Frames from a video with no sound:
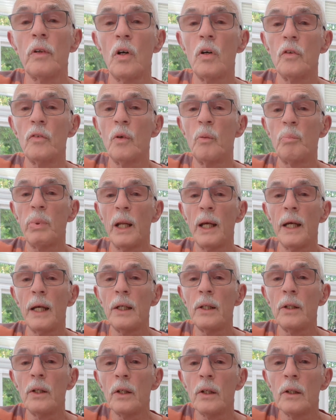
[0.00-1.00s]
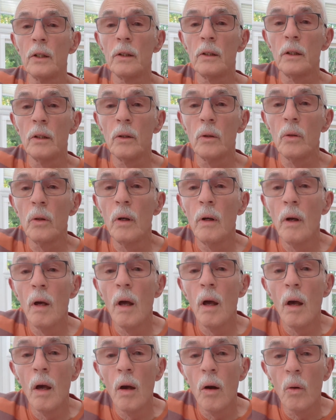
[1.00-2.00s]
overplaying you can do
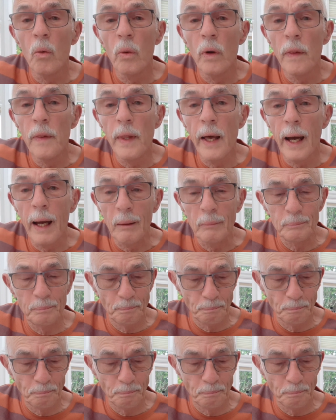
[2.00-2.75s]
with that.